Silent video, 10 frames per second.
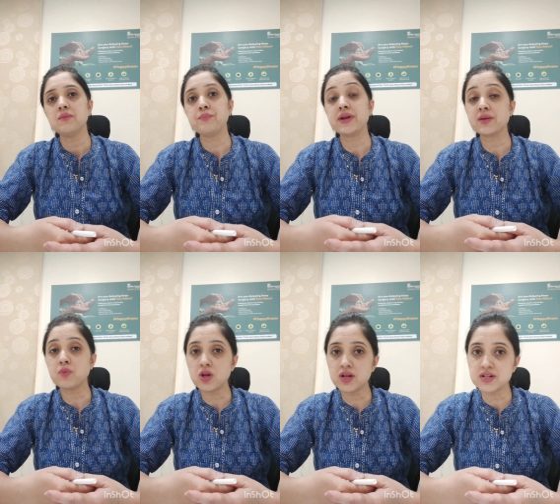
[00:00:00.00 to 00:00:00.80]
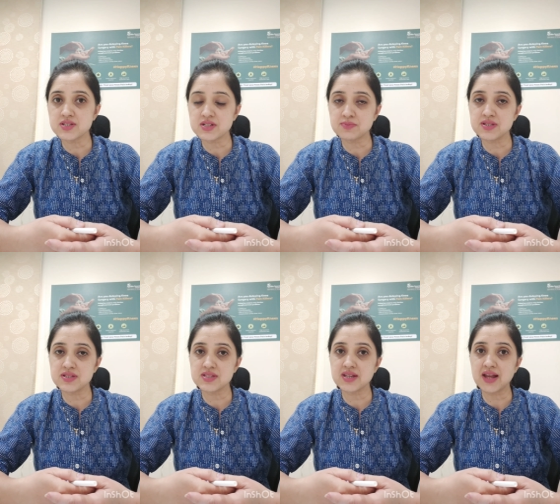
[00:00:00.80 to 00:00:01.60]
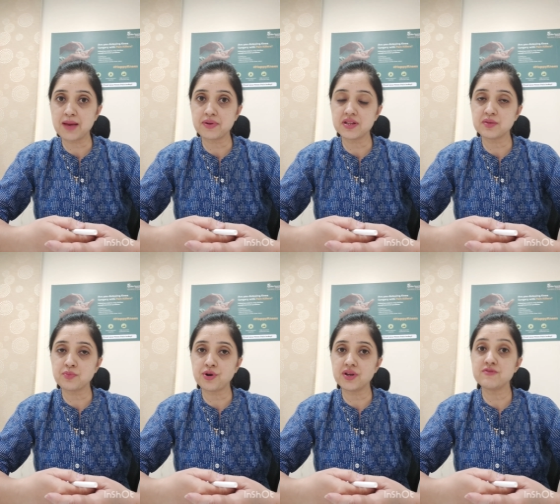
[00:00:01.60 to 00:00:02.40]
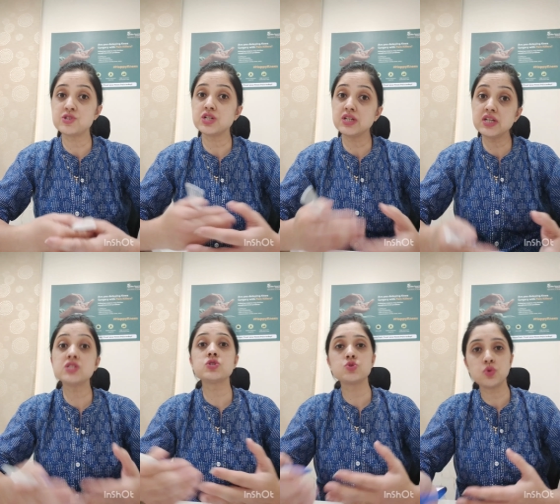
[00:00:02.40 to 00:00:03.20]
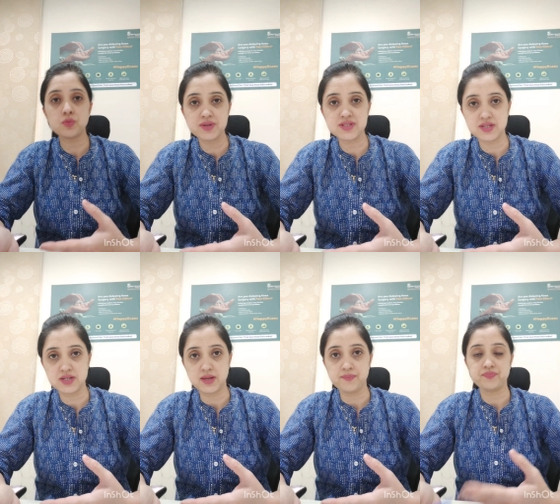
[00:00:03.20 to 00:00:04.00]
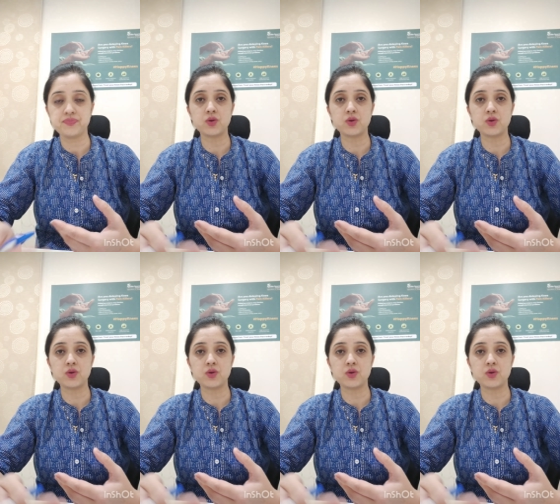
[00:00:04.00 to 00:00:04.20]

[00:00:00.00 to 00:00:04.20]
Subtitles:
metabolic disturbances that happen in the body which leads to obesity.